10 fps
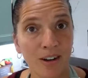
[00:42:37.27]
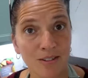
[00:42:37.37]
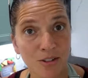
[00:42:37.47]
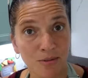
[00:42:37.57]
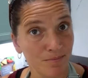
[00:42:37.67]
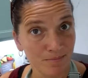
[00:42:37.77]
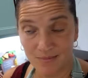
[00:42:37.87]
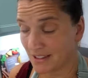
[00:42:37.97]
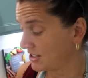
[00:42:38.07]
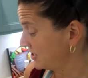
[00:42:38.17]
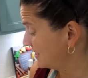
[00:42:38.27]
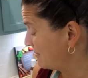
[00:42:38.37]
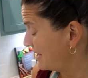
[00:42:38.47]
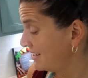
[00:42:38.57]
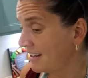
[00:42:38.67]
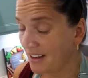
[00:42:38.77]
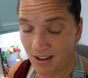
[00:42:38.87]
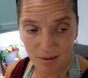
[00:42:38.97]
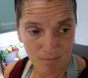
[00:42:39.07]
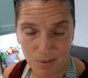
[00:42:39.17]
right, so lunch is made
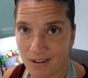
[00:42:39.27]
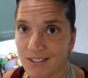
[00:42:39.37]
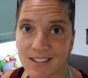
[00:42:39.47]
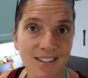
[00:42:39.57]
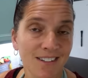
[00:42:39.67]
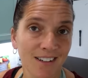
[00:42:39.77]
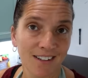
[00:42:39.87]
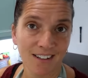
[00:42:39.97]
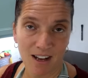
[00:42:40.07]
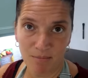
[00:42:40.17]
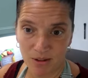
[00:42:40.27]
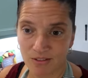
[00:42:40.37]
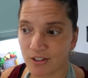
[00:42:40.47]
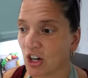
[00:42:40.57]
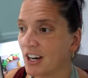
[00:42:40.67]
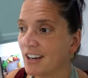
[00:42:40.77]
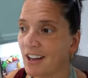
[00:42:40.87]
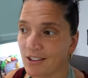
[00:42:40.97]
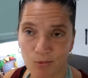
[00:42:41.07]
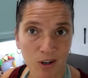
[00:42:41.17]
breakfast is done, got meals for Greg,
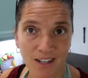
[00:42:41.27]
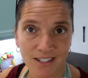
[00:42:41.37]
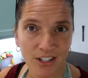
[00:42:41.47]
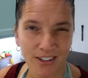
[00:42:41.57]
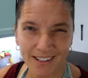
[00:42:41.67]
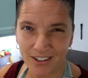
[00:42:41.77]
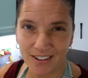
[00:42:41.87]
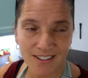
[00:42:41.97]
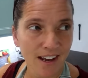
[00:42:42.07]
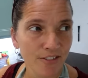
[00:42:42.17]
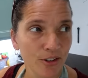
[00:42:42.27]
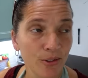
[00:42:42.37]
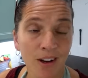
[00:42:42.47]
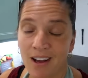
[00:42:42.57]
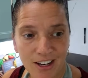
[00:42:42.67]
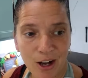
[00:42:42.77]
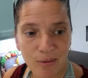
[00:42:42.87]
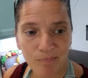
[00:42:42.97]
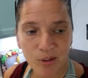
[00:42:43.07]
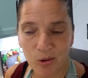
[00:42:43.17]
out and work on dinner later on this afternoon, and
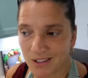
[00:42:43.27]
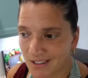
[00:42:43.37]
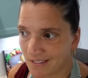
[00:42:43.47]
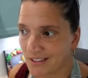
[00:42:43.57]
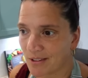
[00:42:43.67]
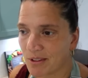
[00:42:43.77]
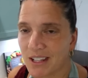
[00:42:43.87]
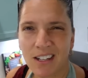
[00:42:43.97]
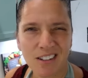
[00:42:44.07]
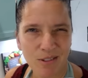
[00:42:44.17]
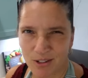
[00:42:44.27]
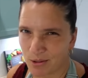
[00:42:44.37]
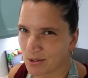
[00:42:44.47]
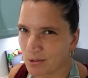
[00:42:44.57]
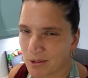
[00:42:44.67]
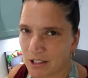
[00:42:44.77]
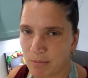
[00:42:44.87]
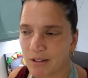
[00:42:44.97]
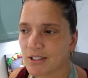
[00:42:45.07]
um, go get stuff done with kids. We got to do our school, we got a little bit